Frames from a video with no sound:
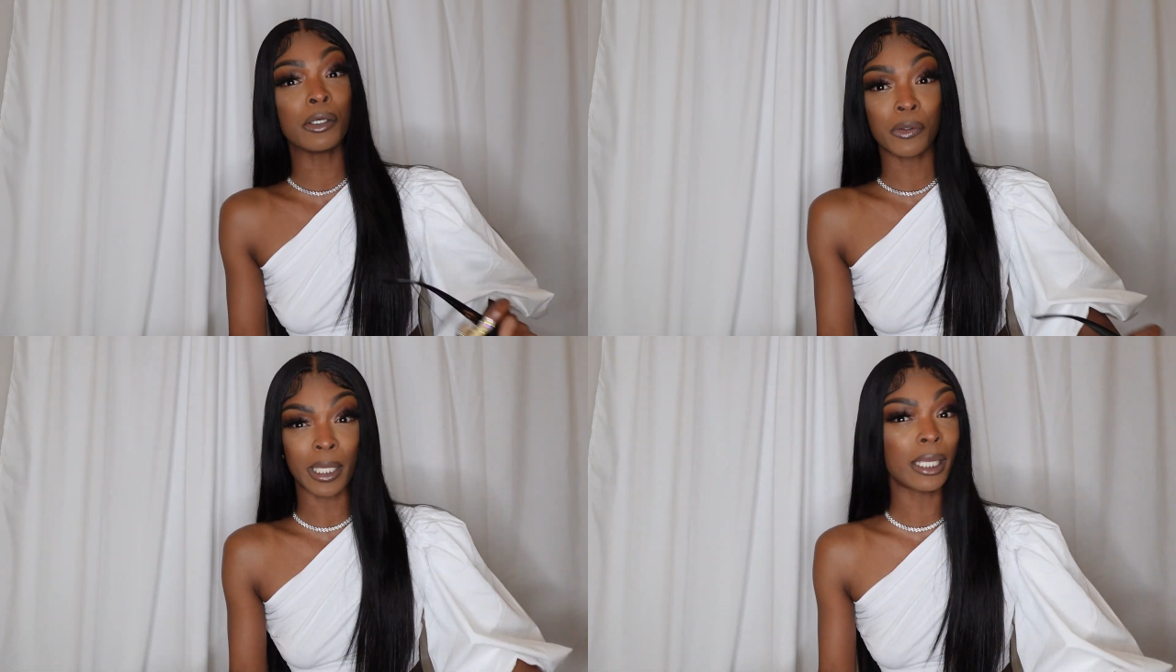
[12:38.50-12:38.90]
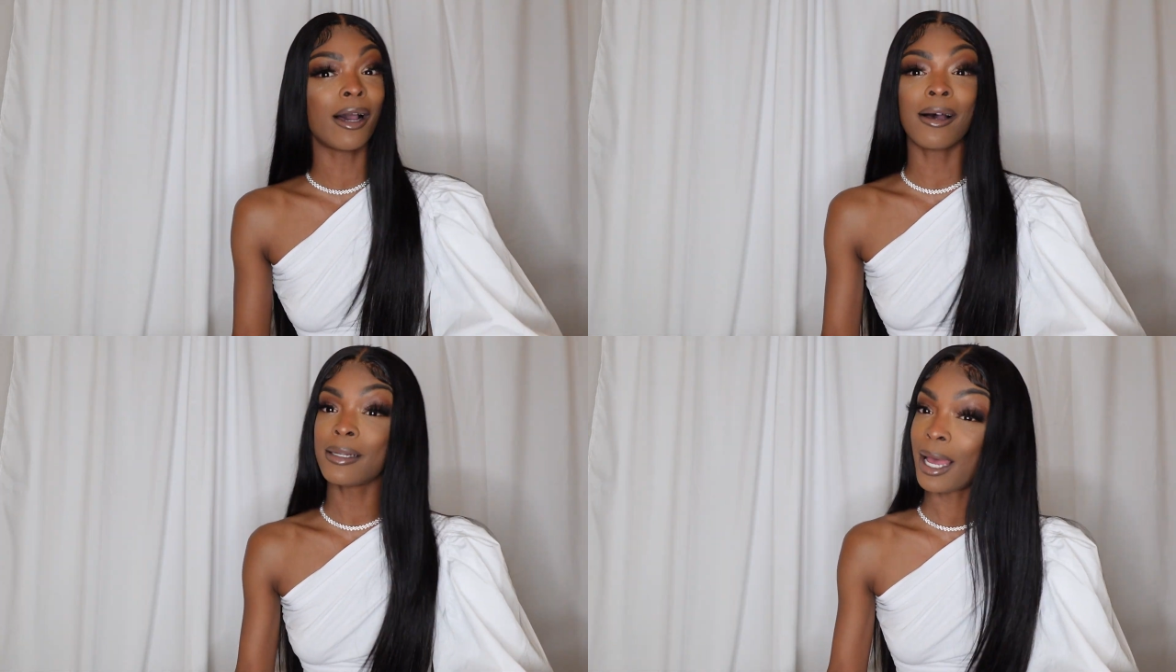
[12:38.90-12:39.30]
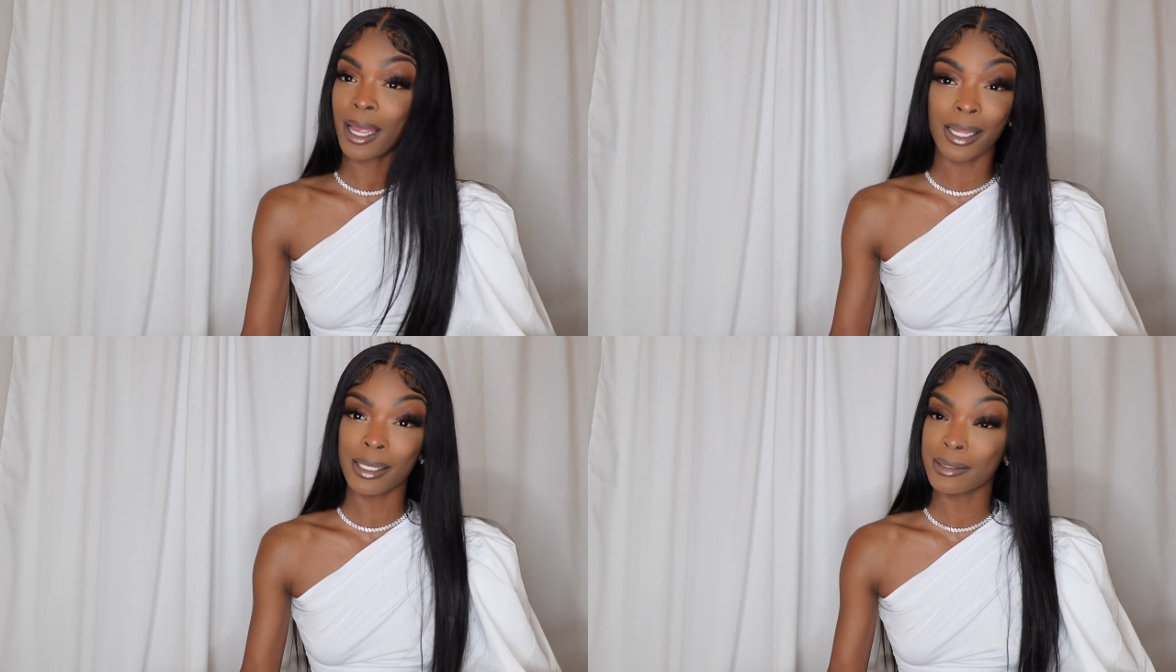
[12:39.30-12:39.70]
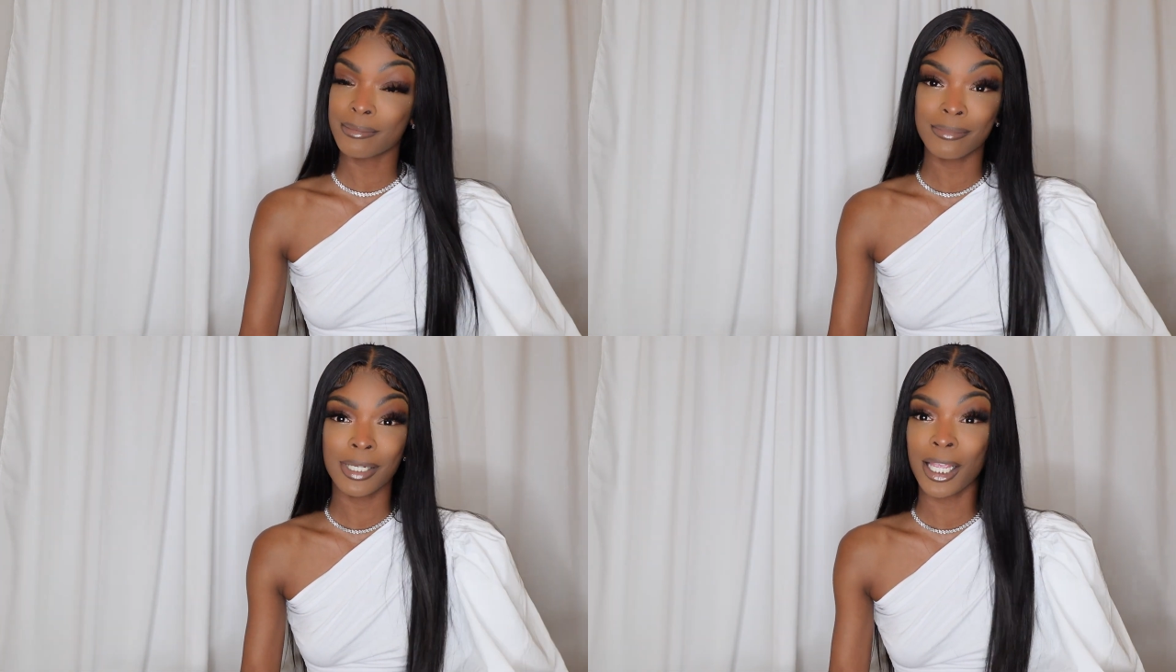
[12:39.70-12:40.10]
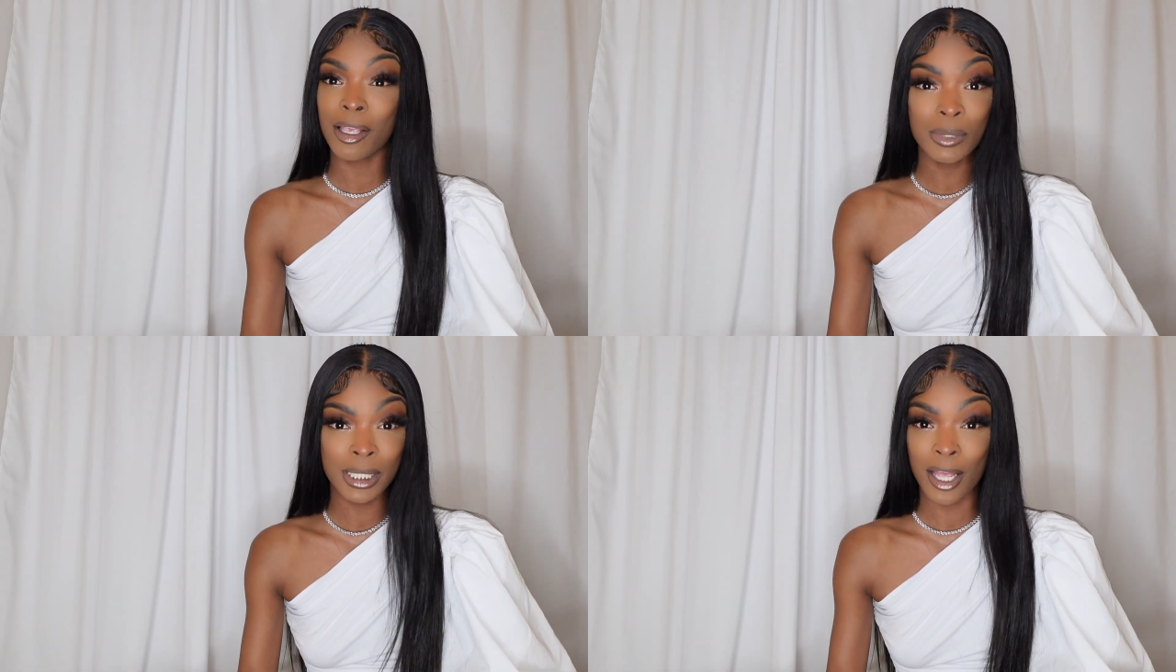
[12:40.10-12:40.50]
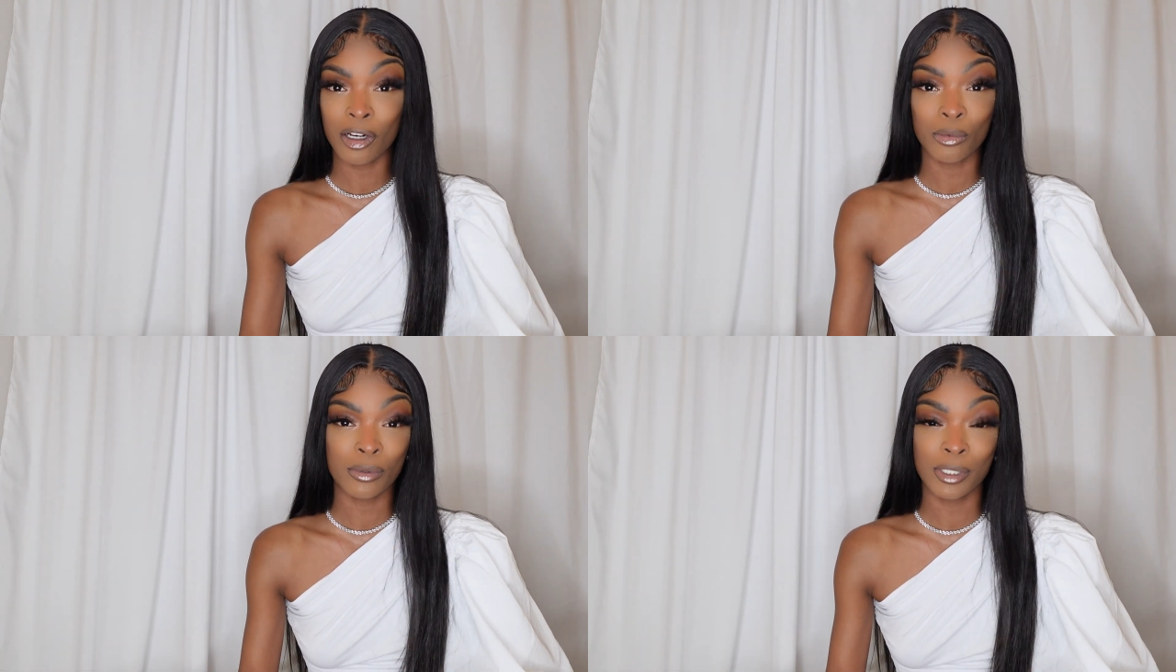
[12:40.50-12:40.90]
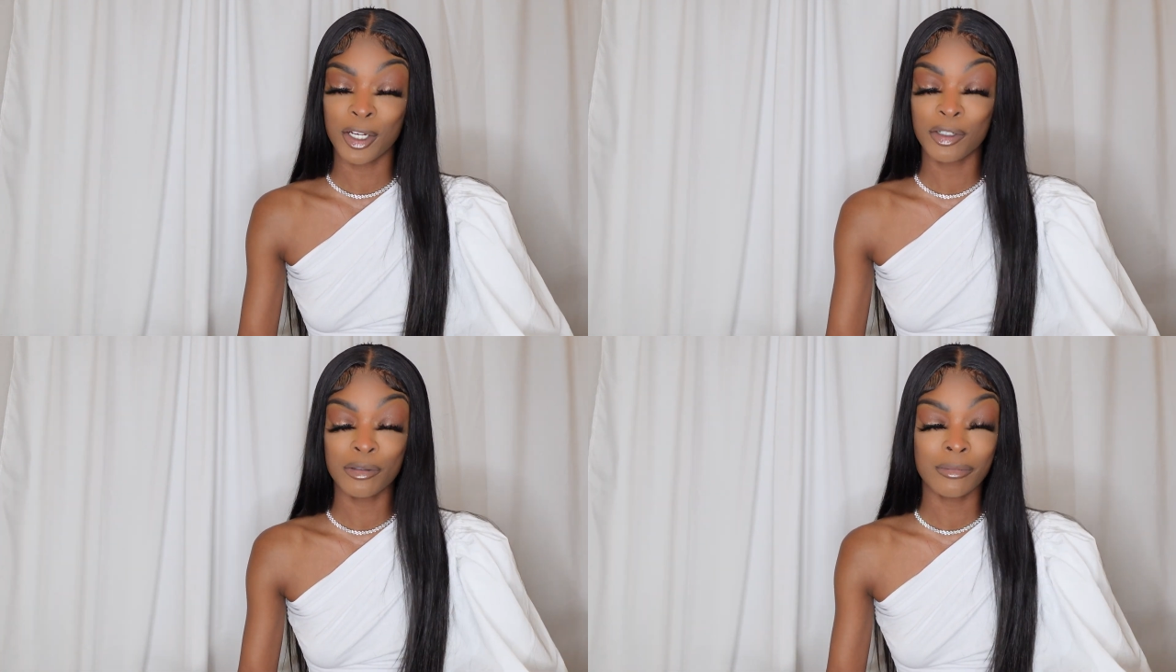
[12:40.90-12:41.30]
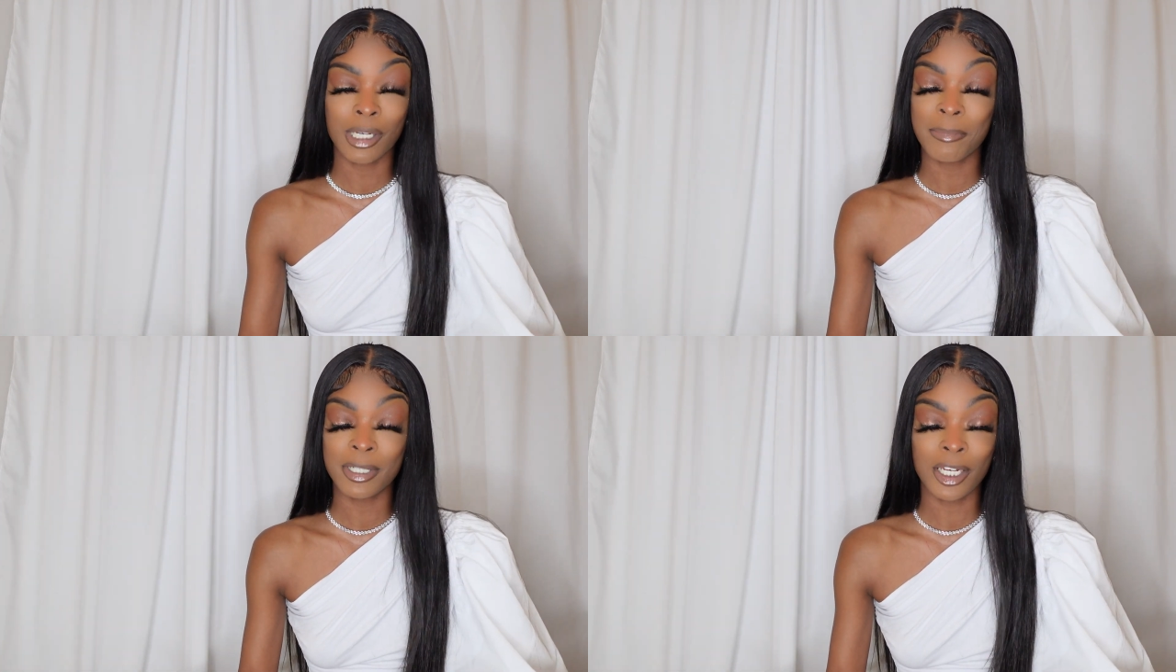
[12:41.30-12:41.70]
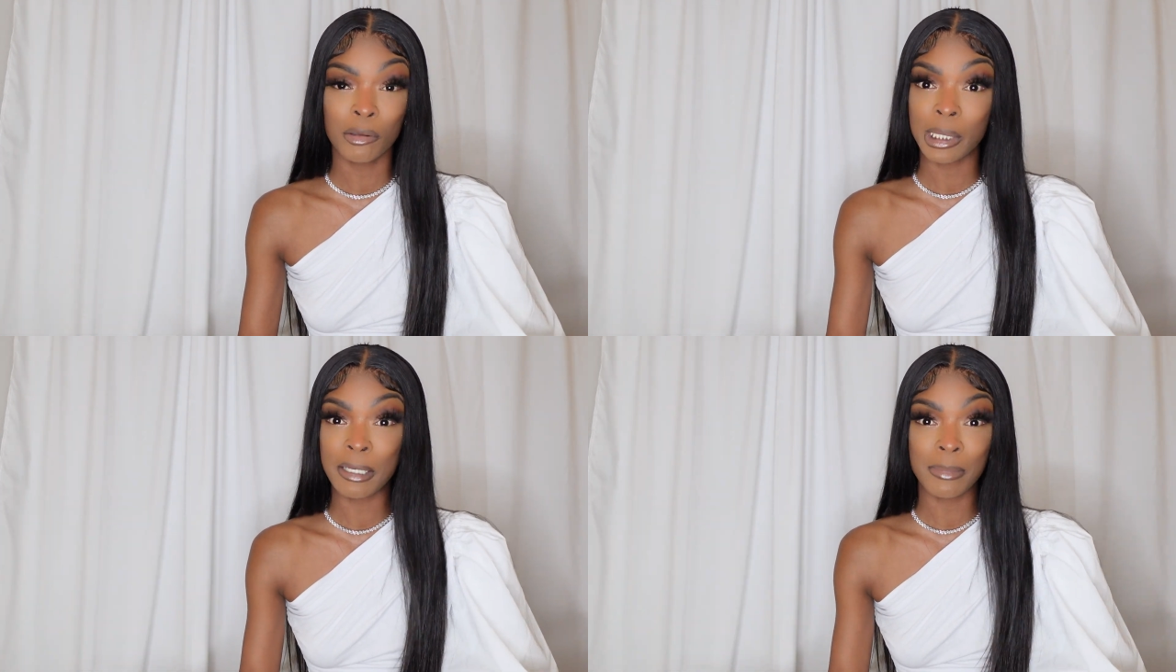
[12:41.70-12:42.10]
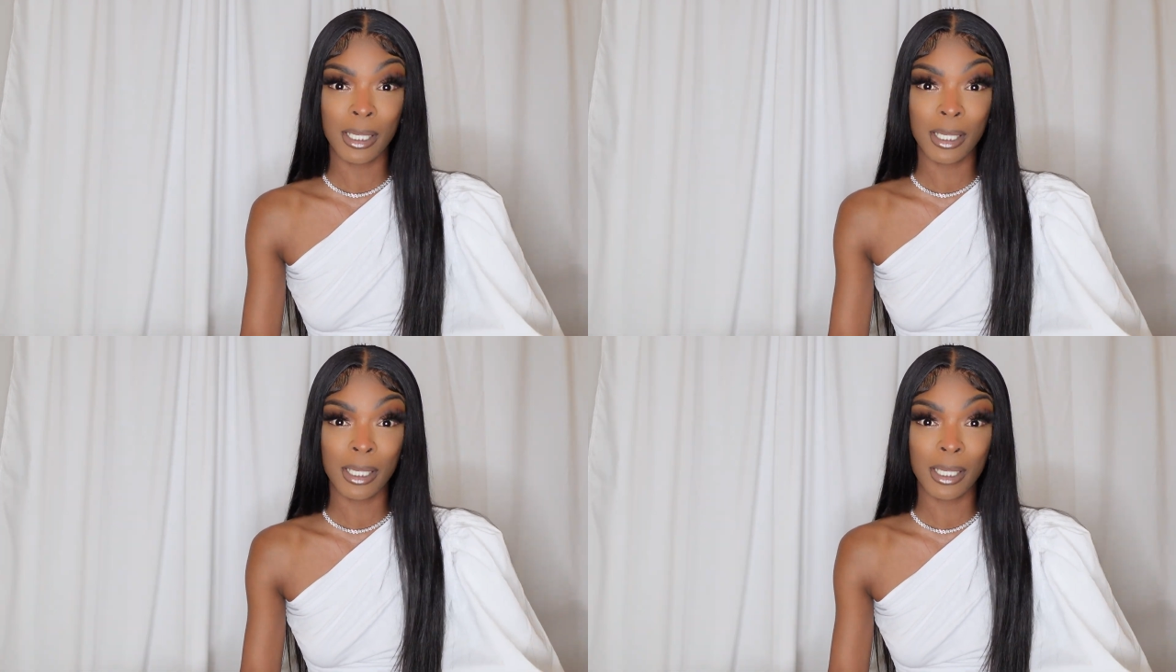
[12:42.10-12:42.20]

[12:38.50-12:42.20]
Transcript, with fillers: quit, y'all. Like, it was the edible. Don't, um, don't blame